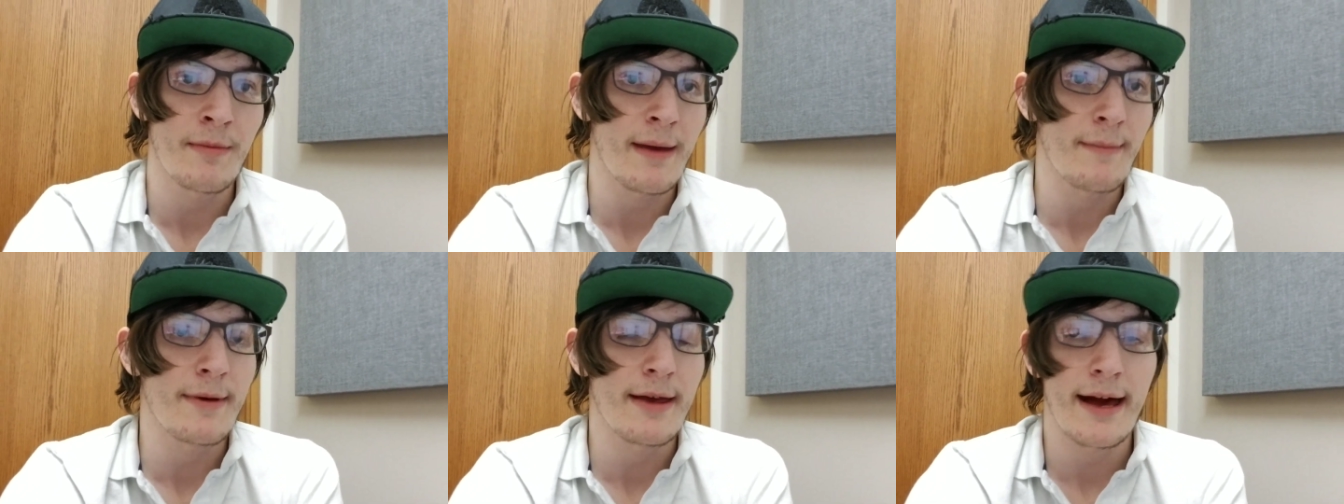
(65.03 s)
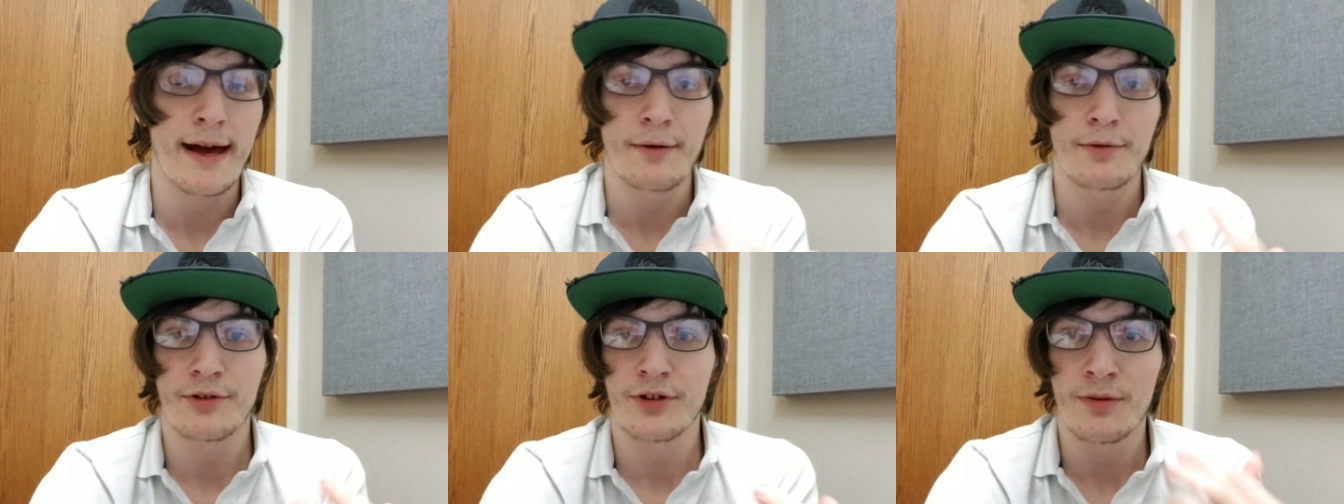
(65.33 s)
Maybe
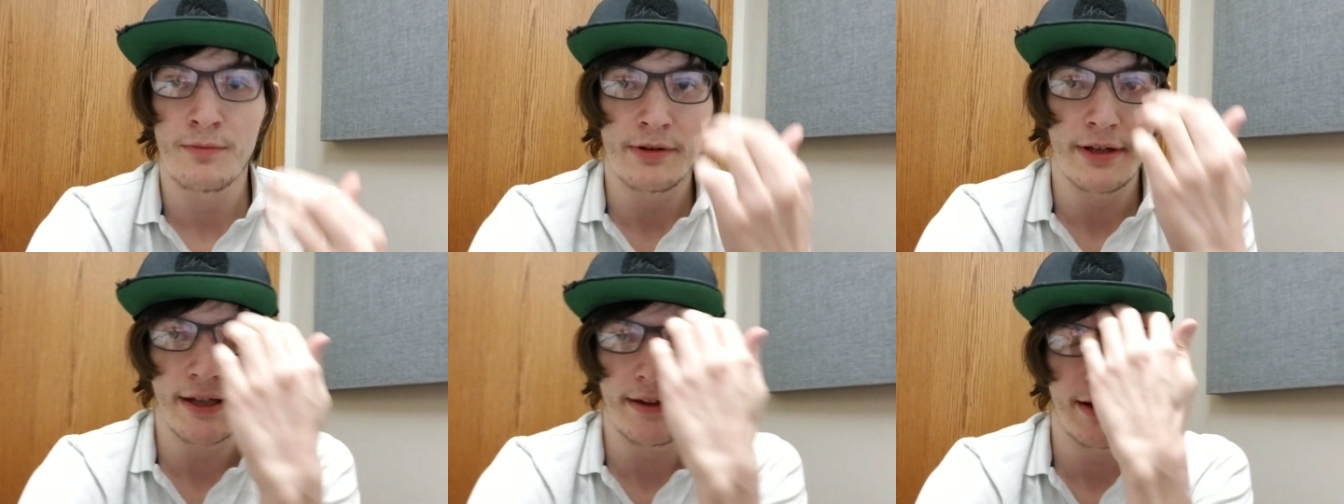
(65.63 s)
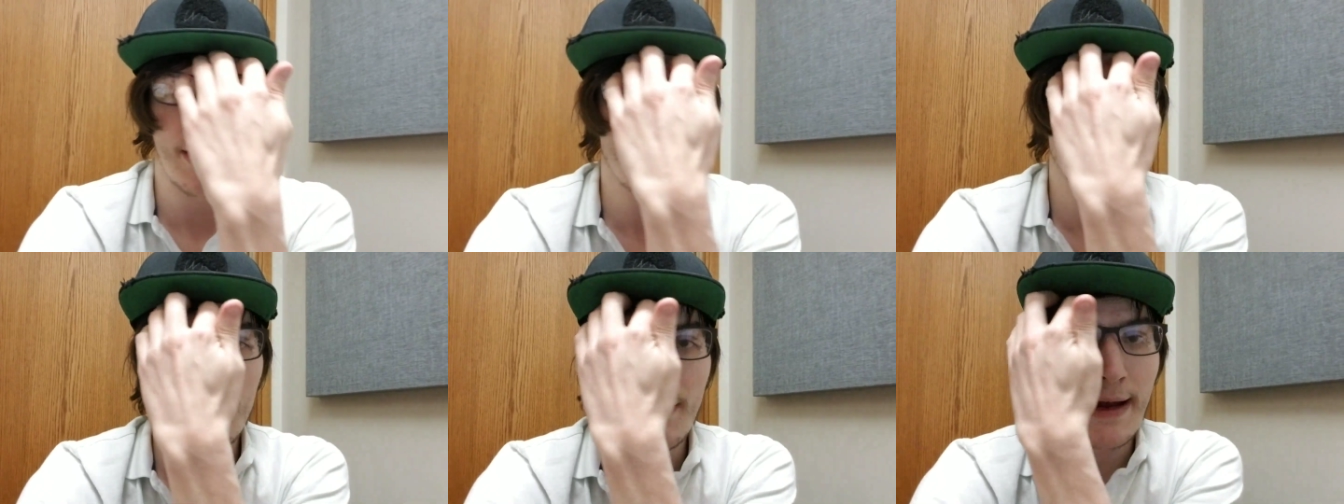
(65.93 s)
I was
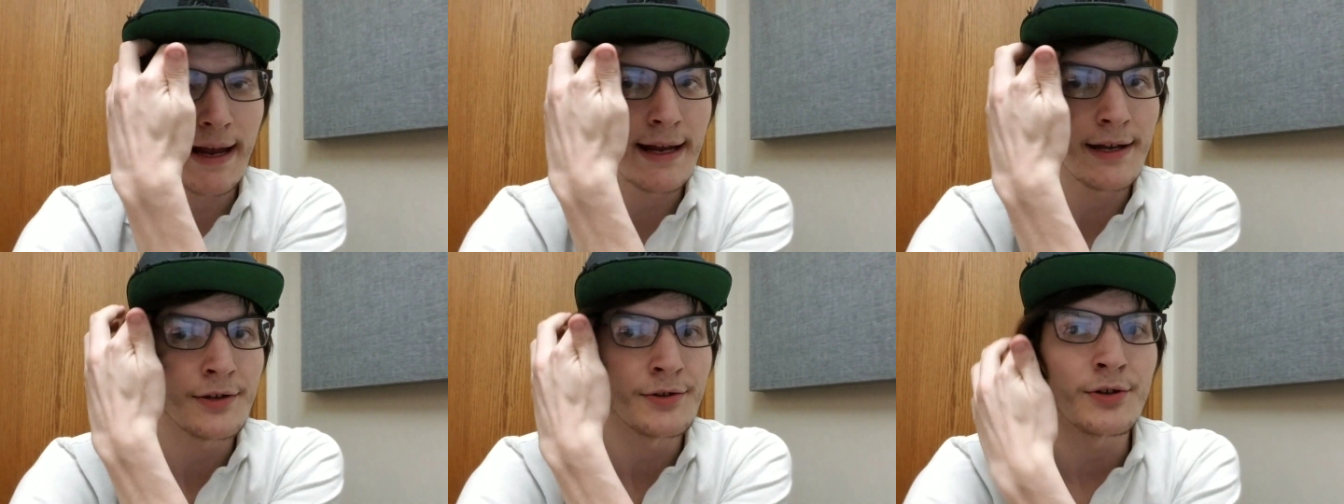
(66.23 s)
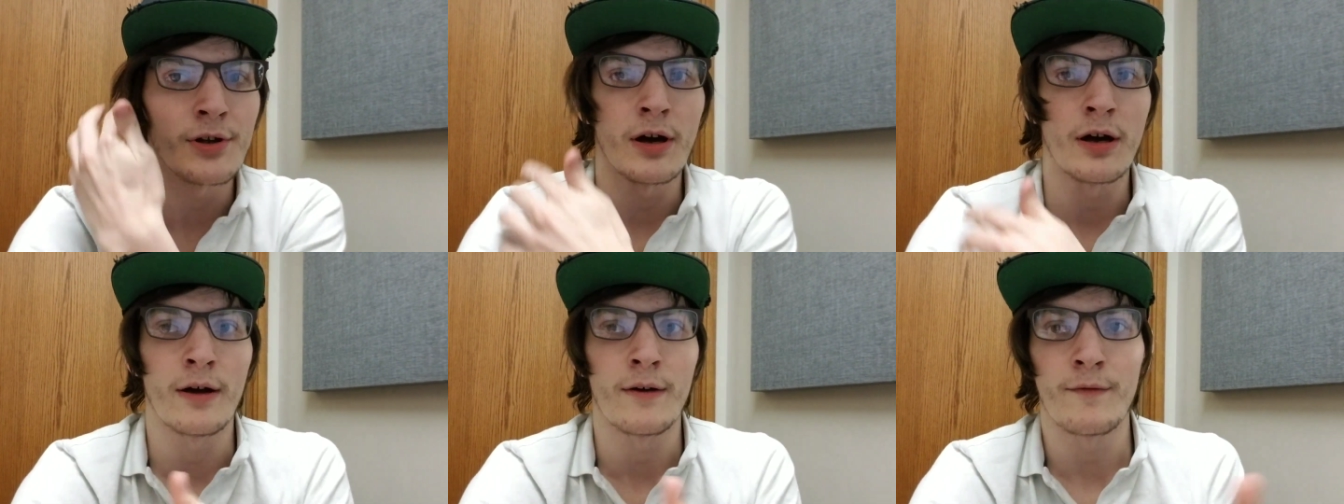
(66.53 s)
completely
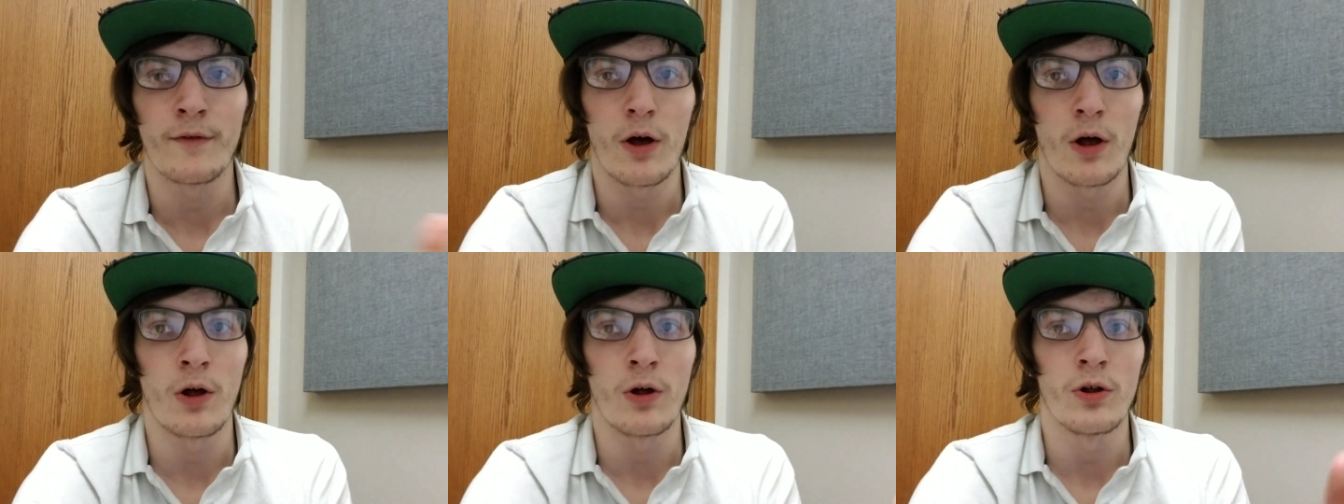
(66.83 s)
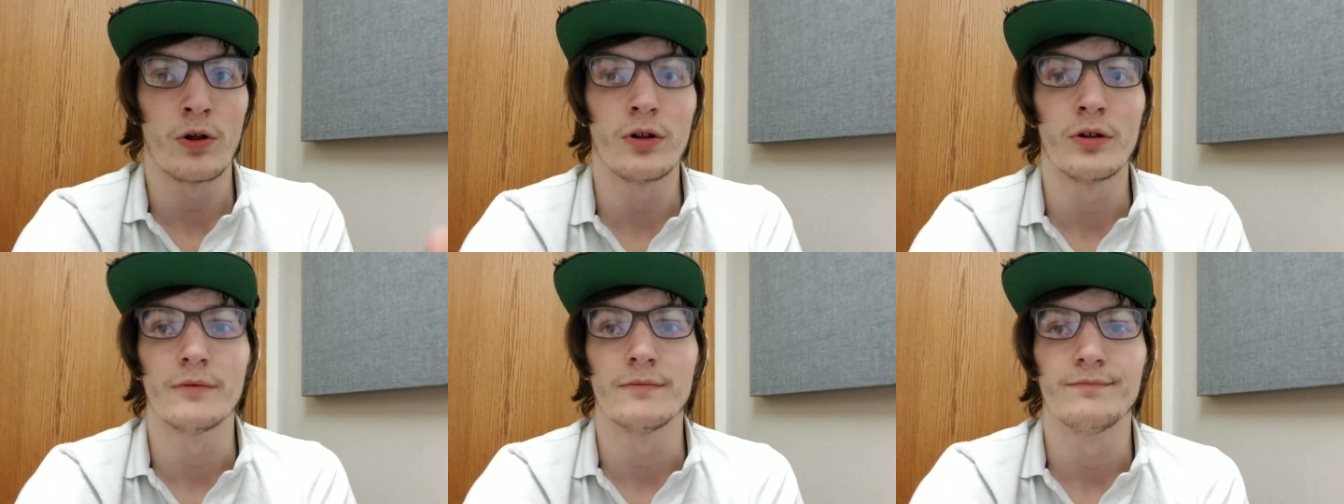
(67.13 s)
drained of
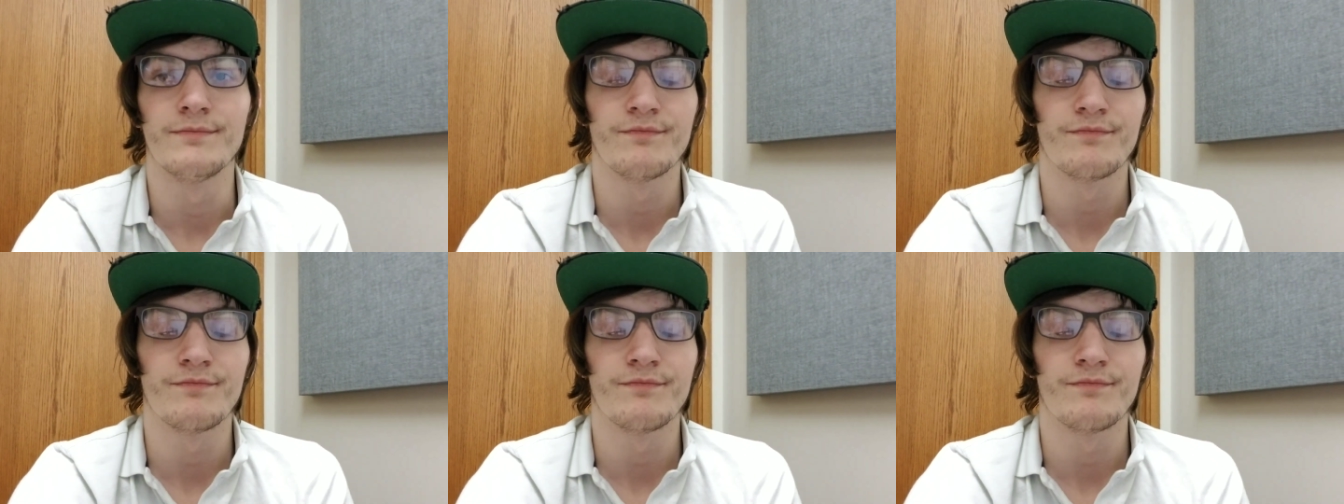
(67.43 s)
all